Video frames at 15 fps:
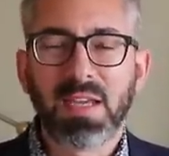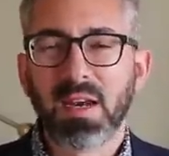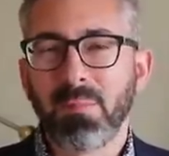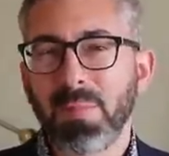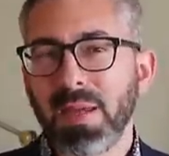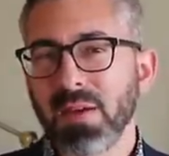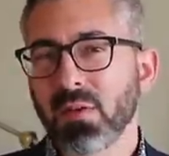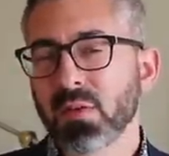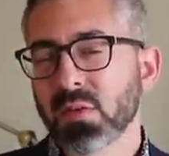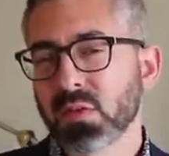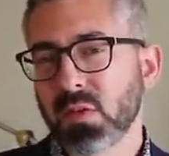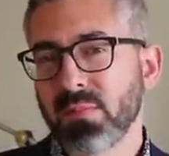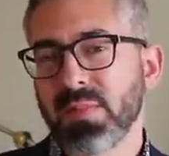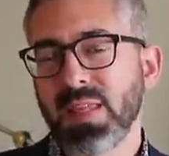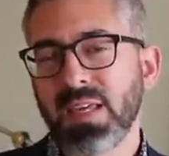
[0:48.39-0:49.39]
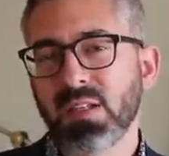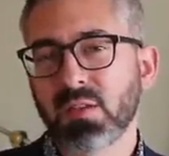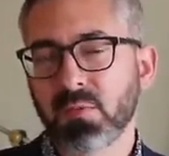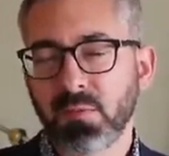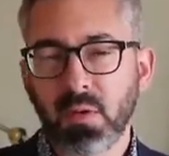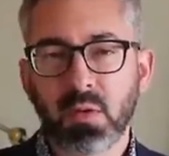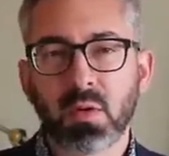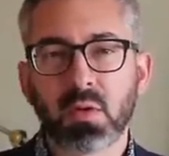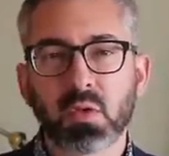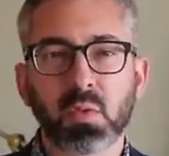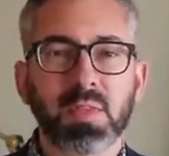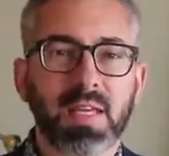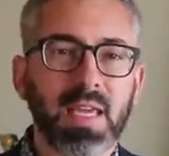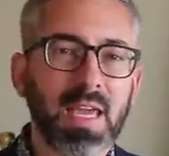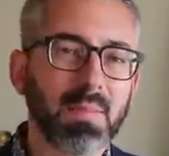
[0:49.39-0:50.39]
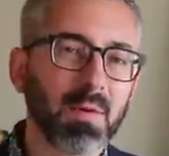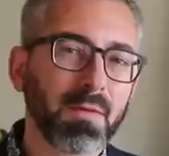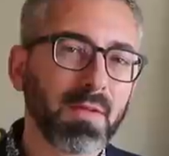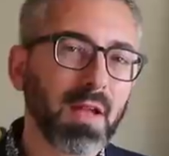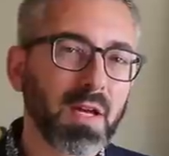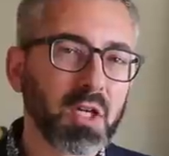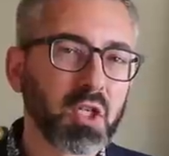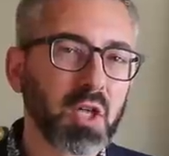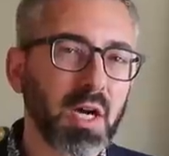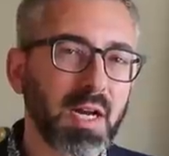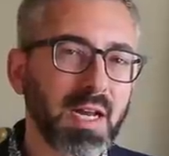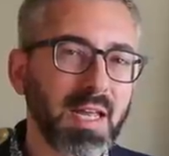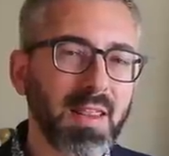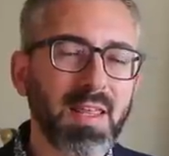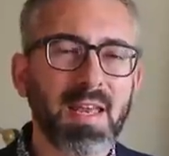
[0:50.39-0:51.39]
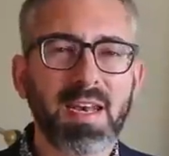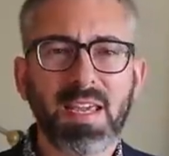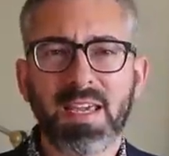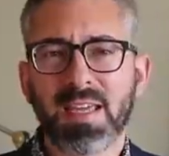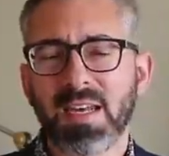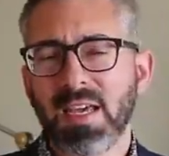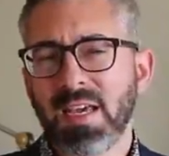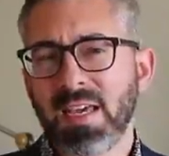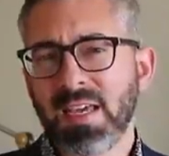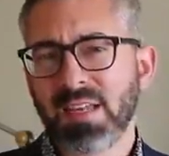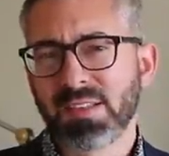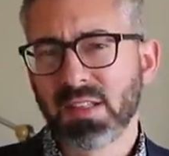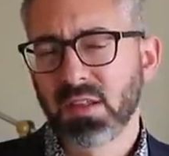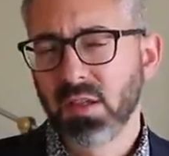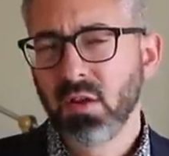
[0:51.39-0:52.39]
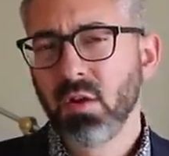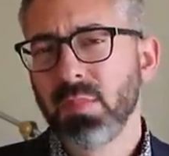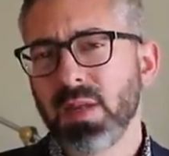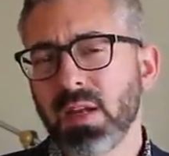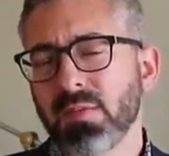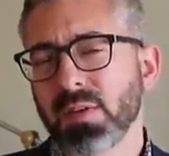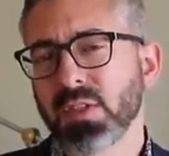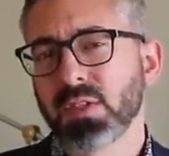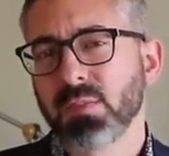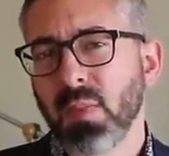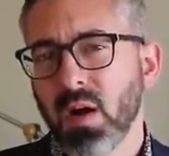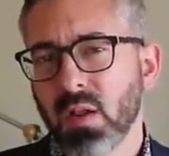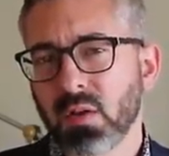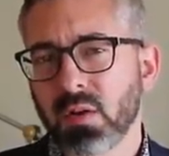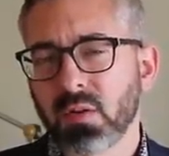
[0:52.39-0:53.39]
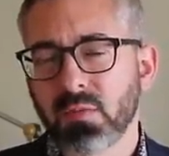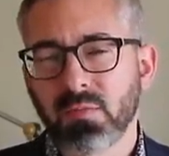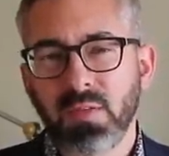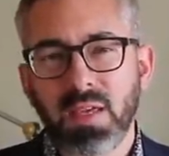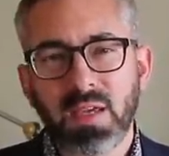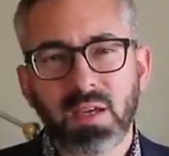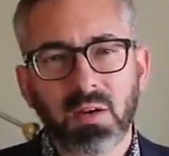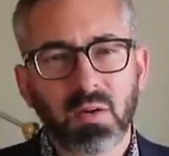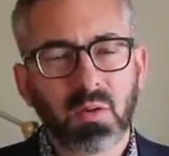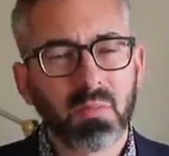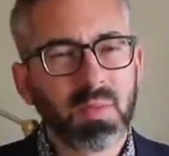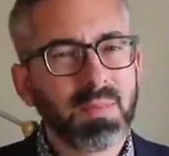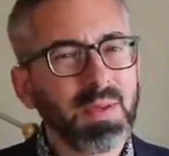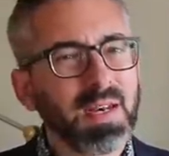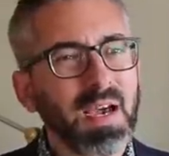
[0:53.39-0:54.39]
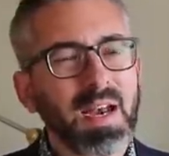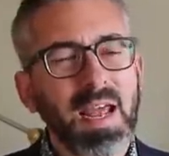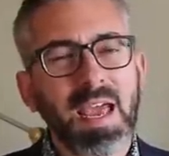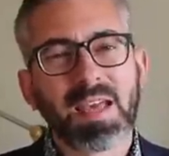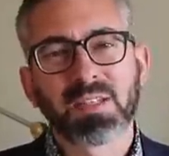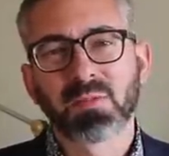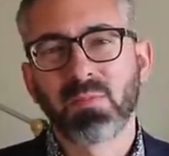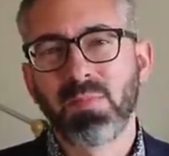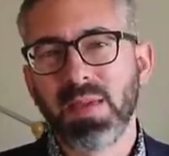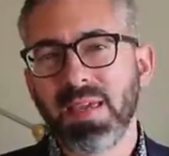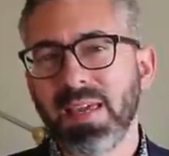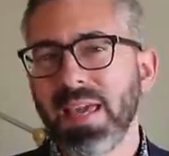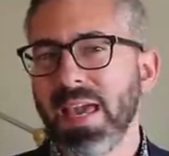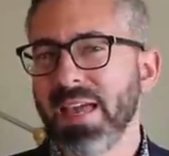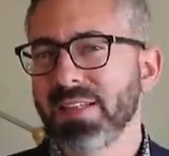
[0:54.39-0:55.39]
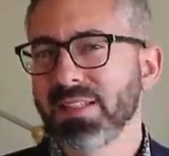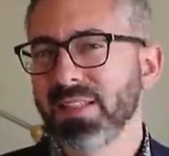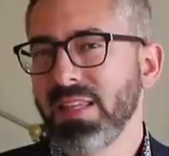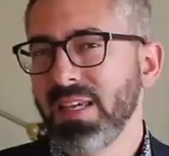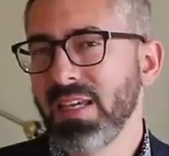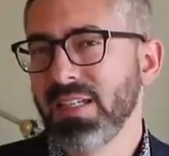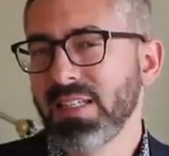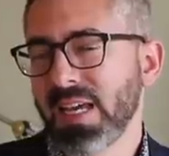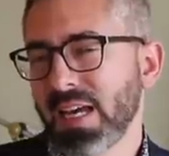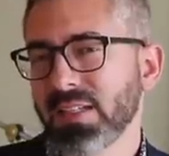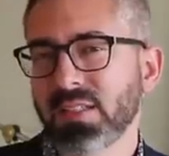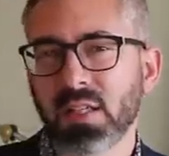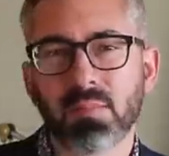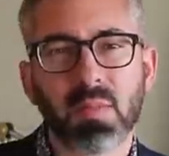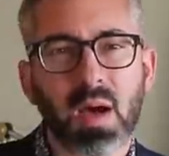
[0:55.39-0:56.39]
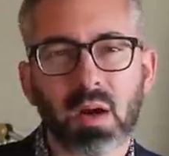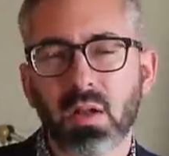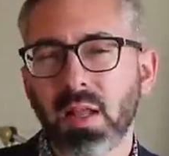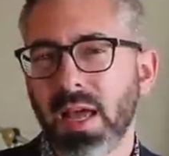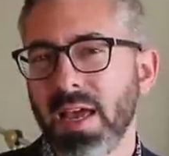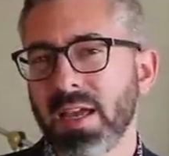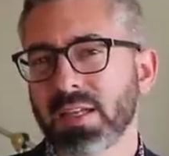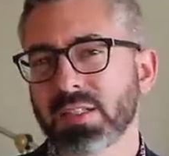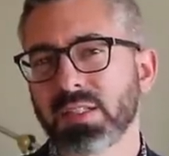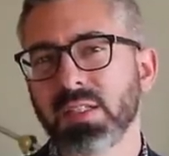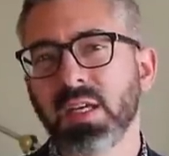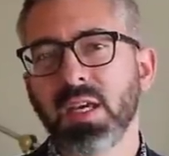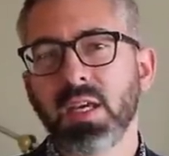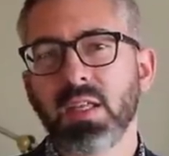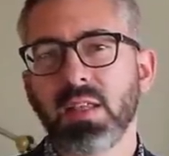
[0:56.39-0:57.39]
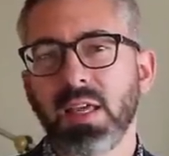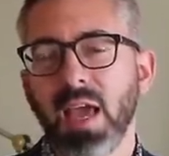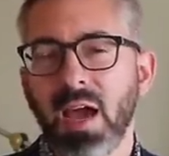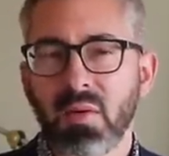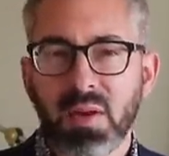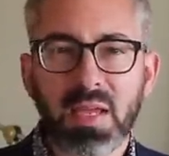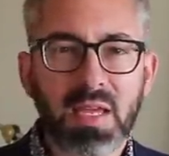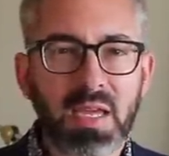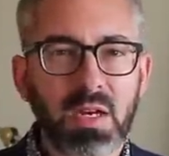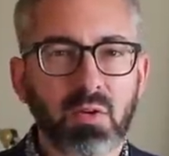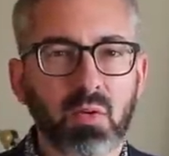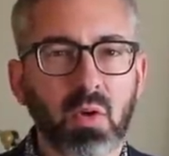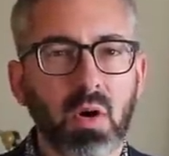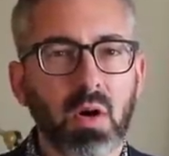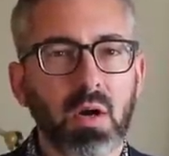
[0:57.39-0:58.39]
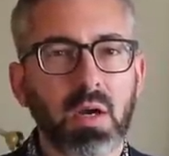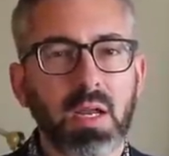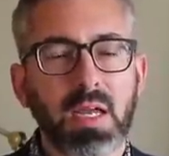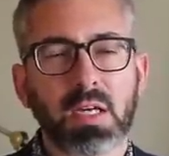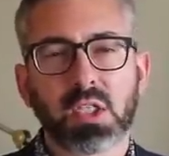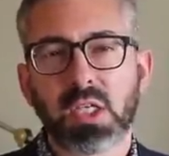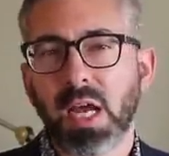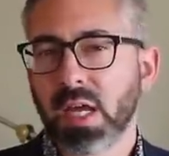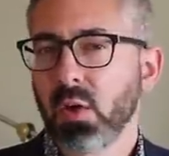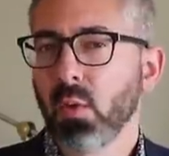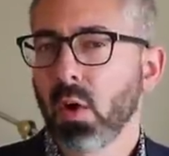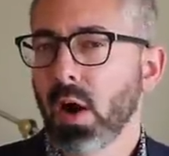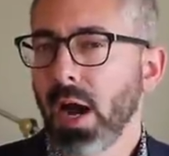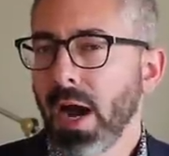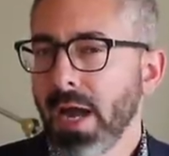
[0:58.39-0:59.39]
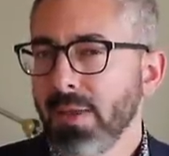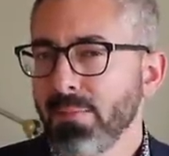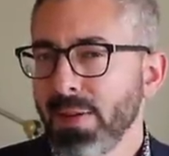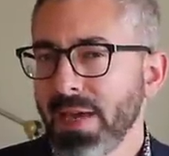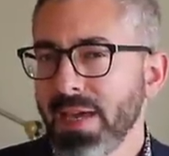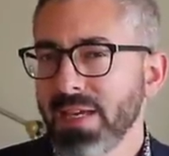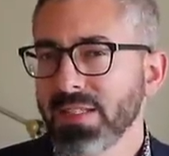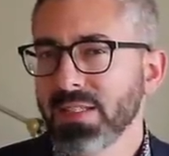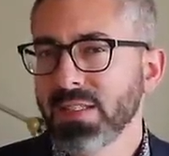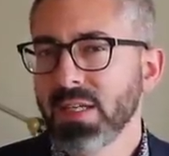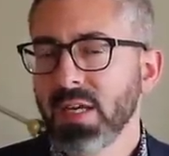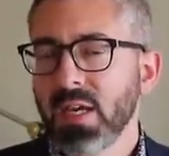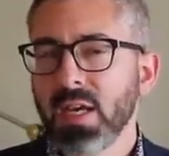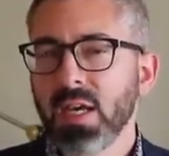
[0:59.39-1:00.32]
It appears from these photos with the camouflage on it that it is a little bit of a smaller vehicle, maybe not as big as the Tesla Model X, the Audi e-tron and Jaguar I-Pace.